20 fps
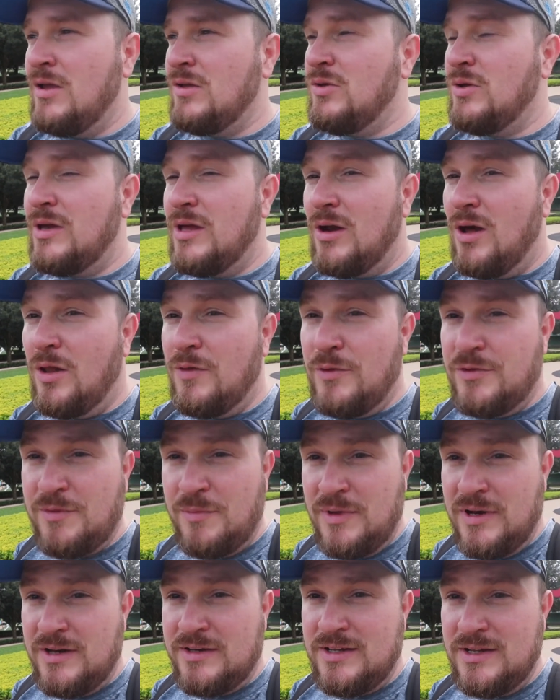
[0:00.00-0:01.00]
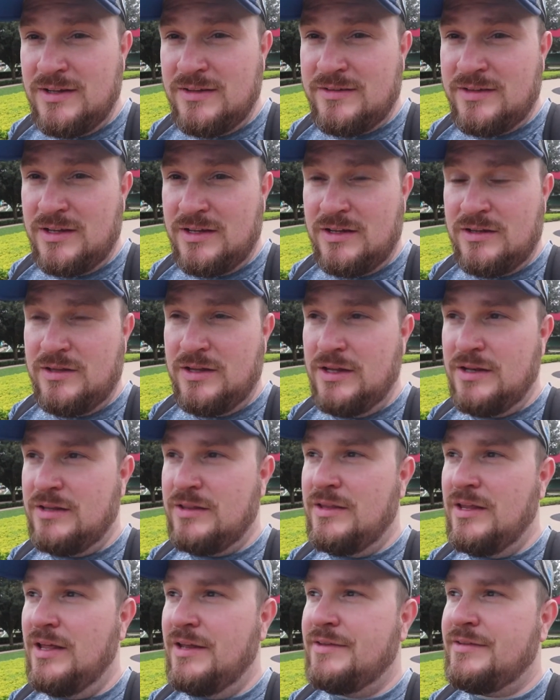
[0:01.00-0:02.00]
You get all those amenities
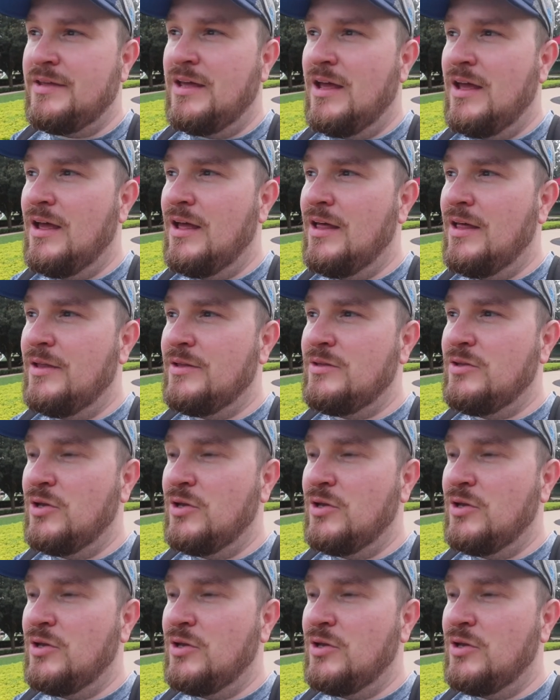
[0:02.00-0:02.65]
that